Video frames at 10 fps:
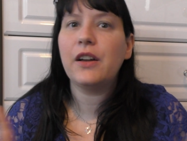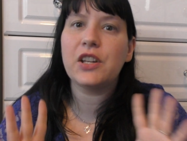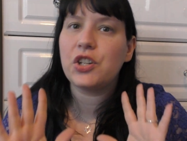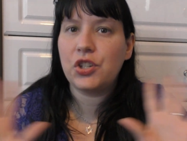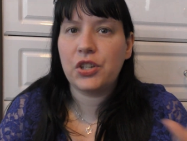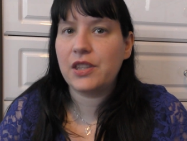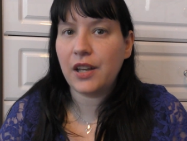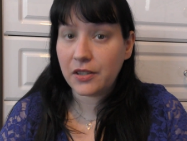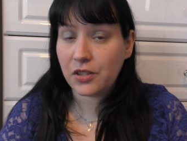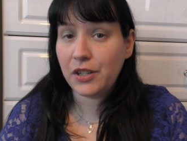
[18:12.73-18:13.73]
Like, she just
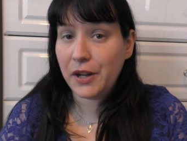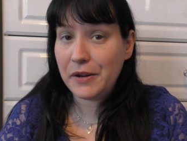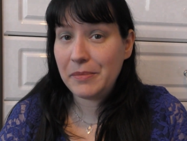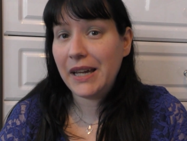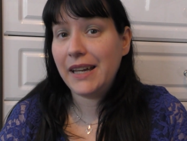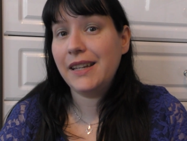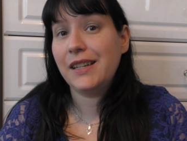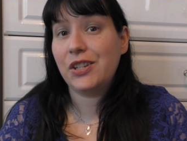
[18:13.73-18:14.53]
doesn't know me.